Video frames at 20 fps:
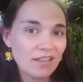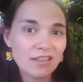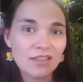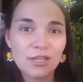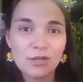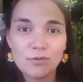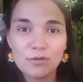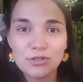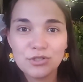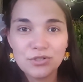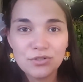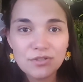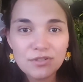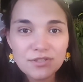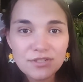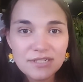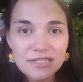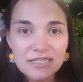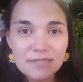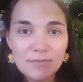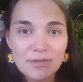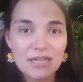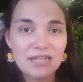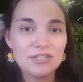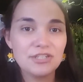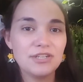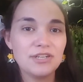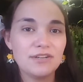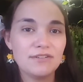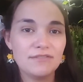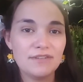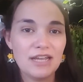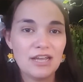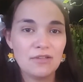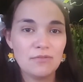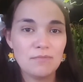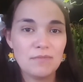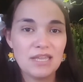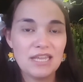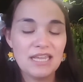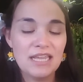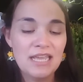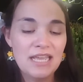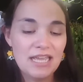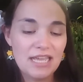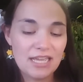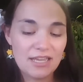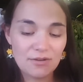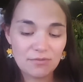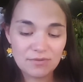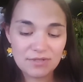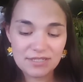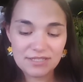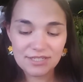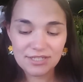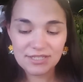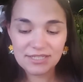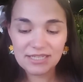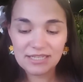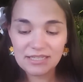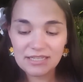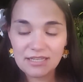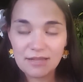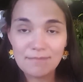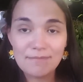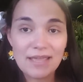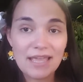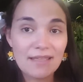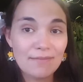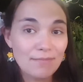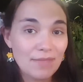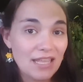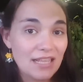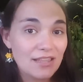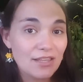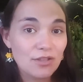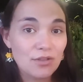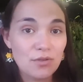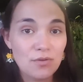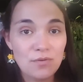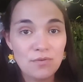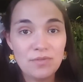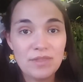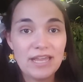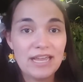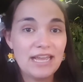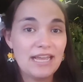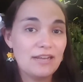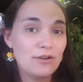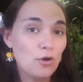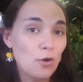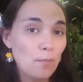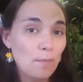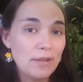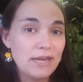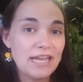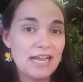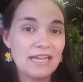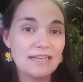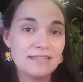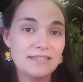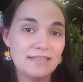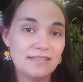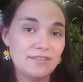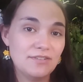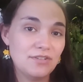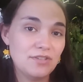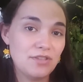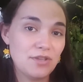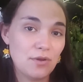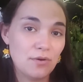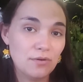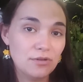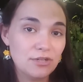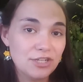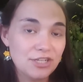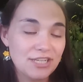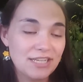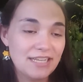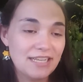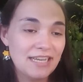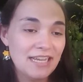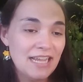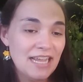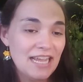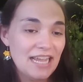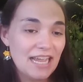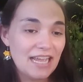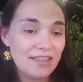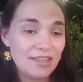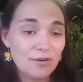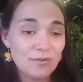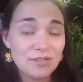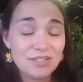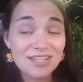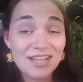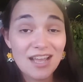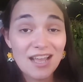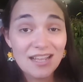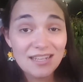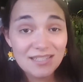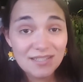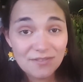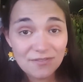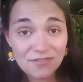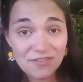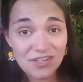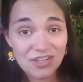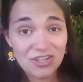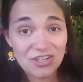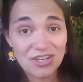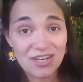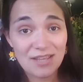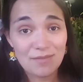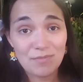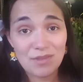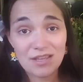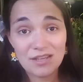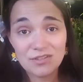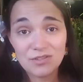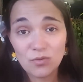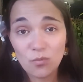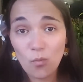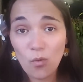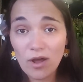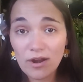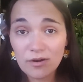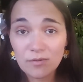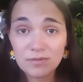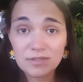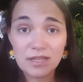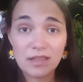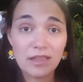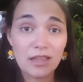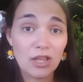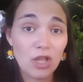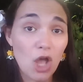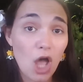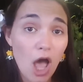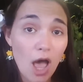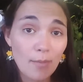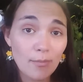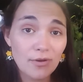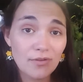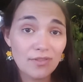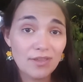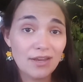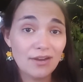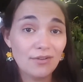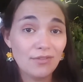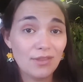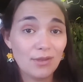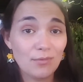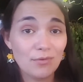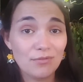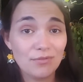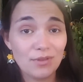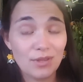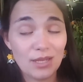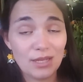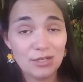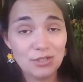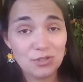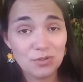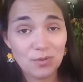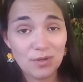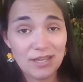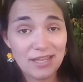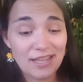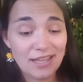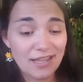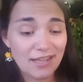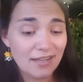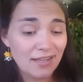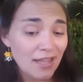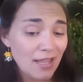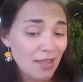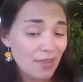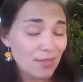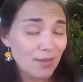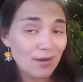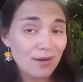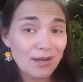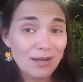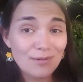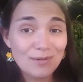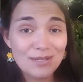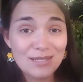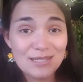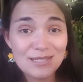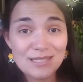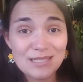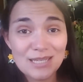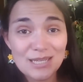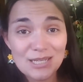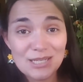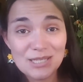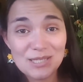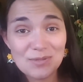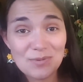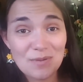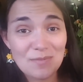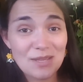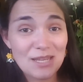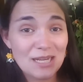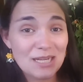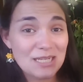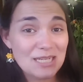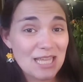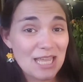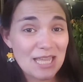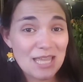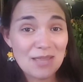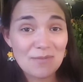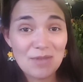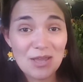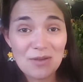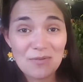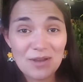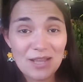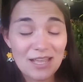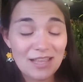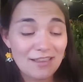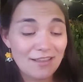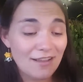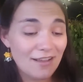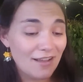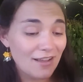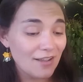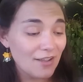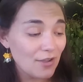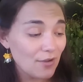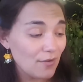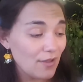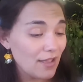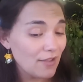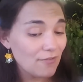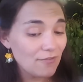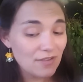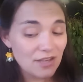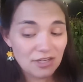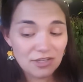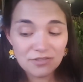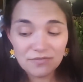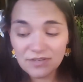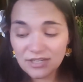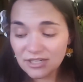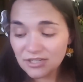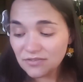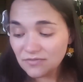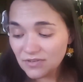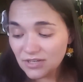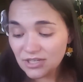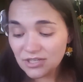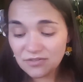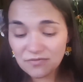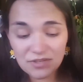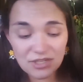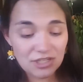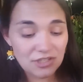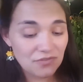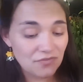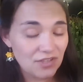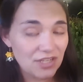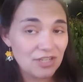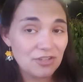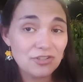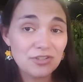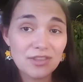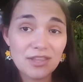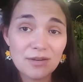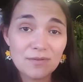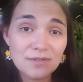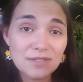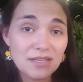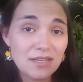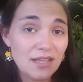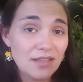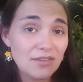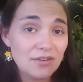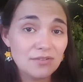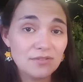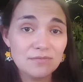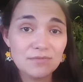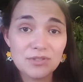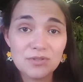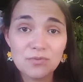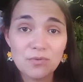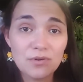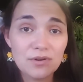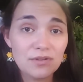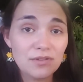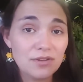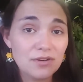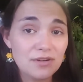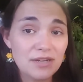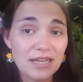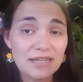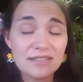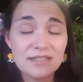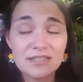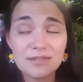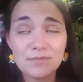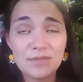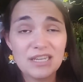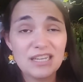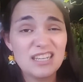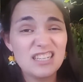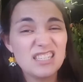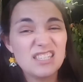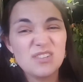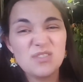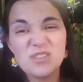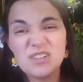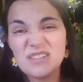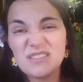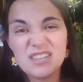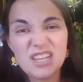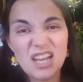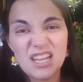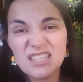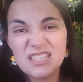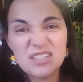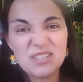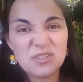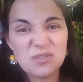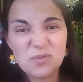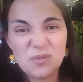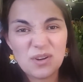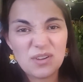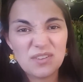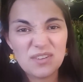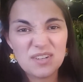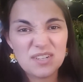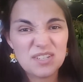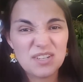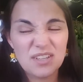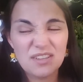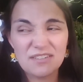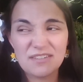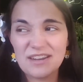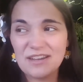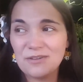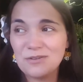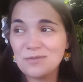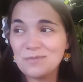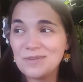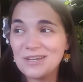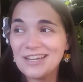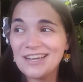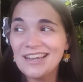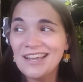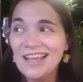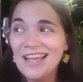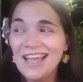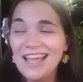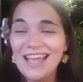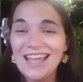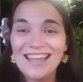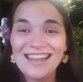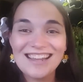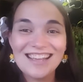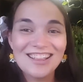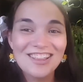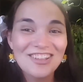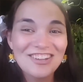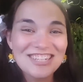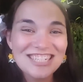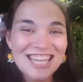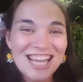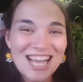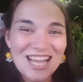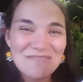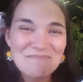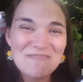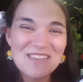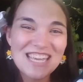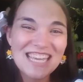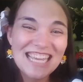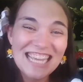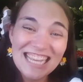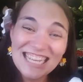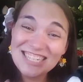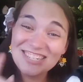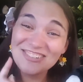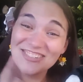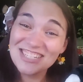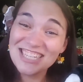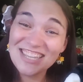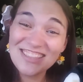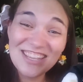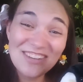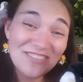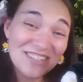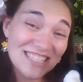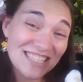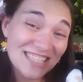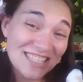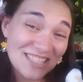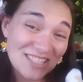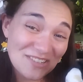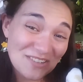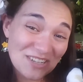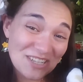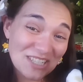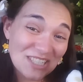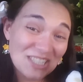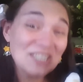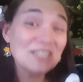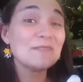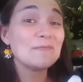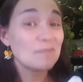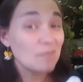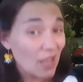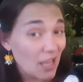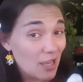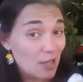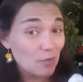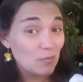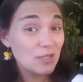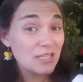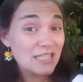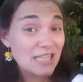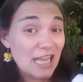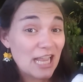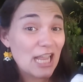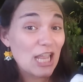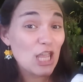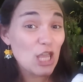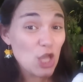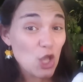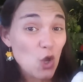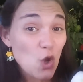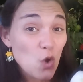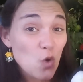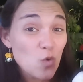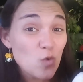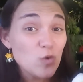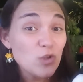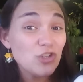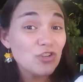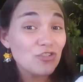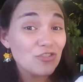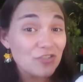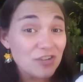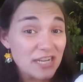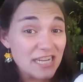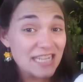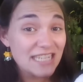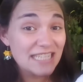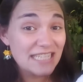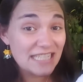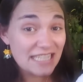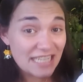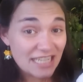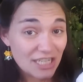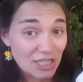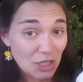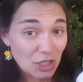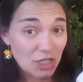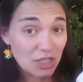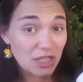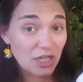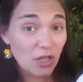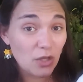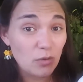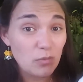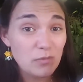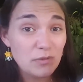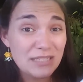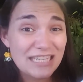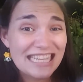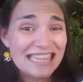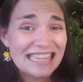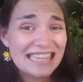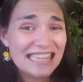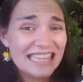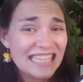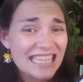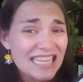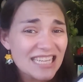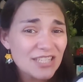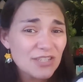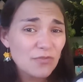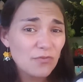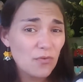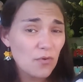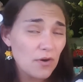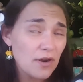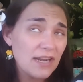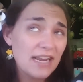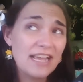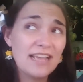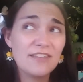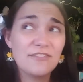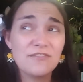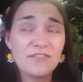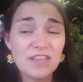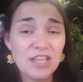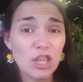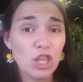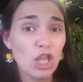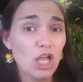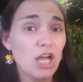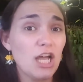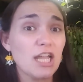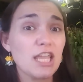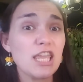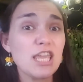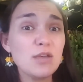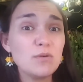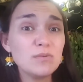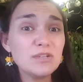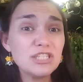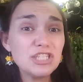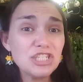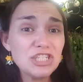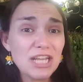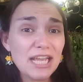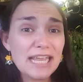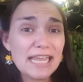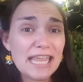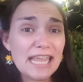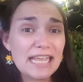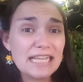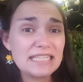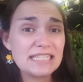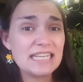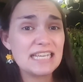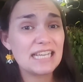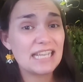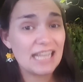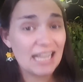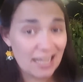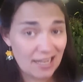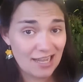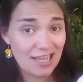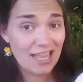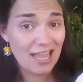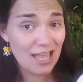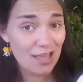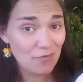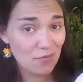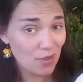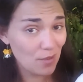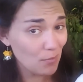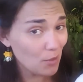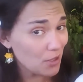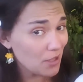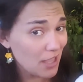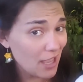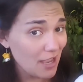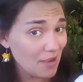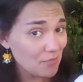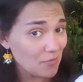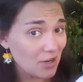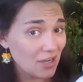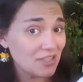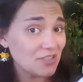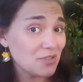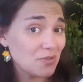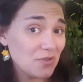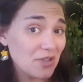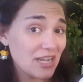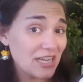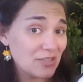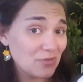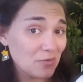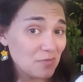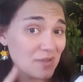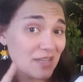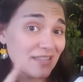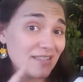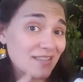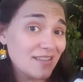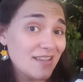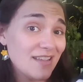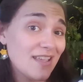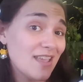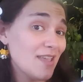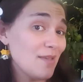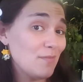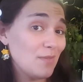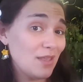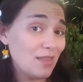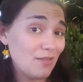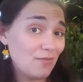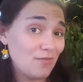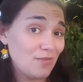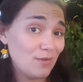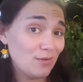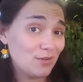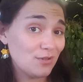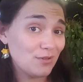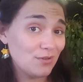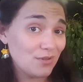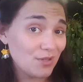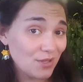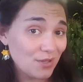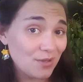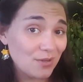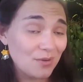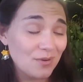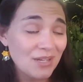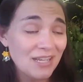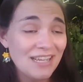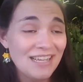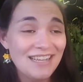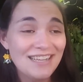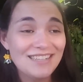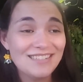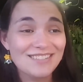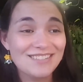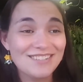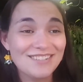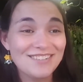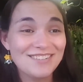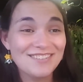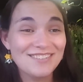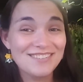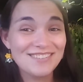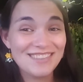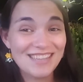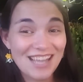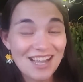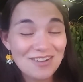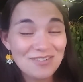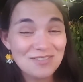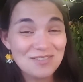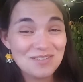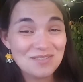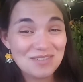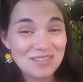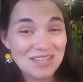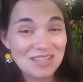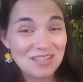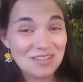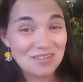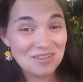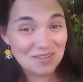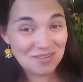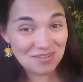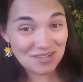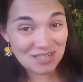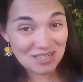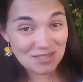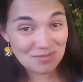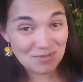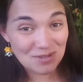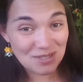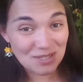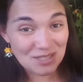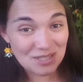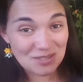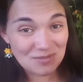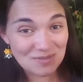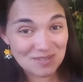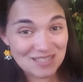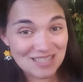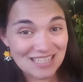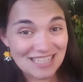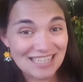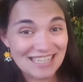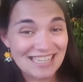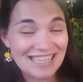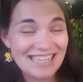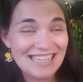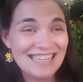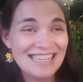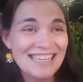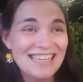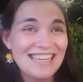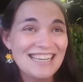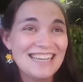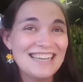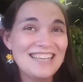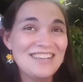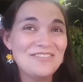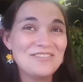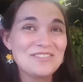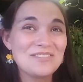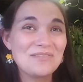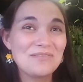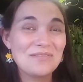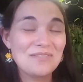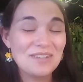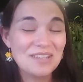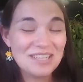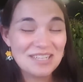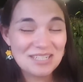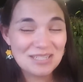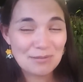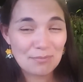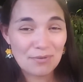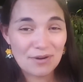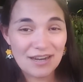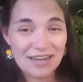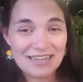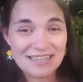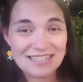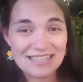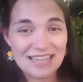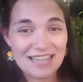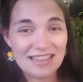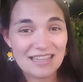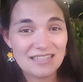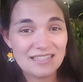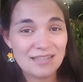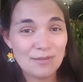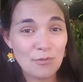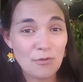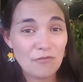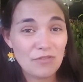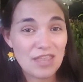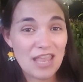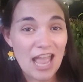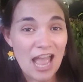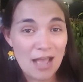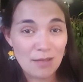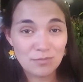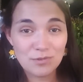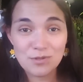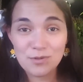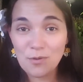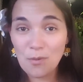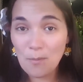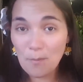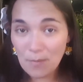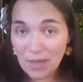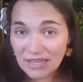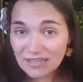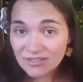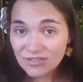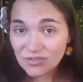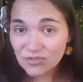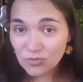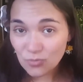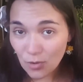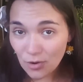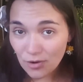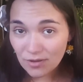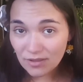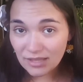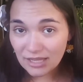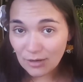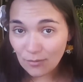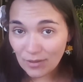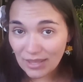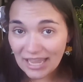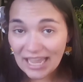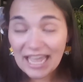There were children splashing around me. It was just a little man-made lagoon that had open access to the ocean, and there were tons of fish in it because the water was a little calmer there and they were really enjoying it. There I was swimming, kicking my way along, going fish, fish, fish, fish, fish, and there was another snorkeler next to me because there were tons of snorkelers all around me, and I looked up. Turns out that wasn't a snorkeler. It was a huge green sea turtle who was at least four and a half feet long. He was gigantic, and I have him on camera, so you guys will be seeing him in the future too. So that was what the lagoon experience was like. It was really surprising that some of the absolute best snorkeling we